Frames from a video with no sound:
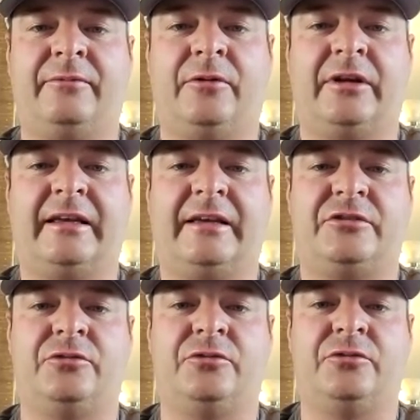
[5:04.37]
we're going to get
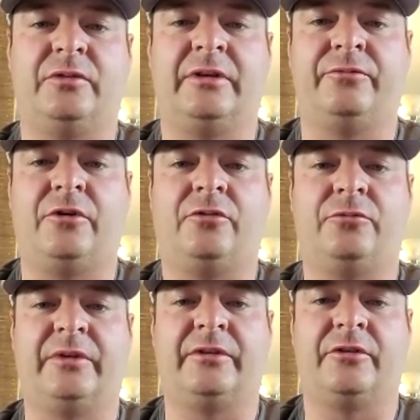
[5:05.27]
you
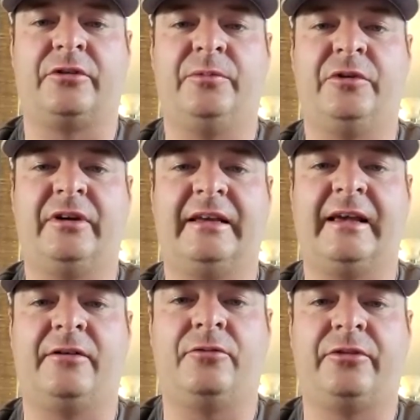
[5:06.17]
involved with our
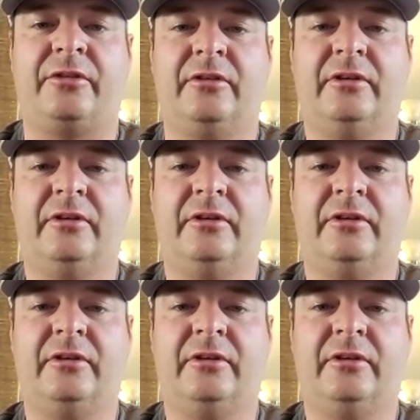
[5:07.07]
community health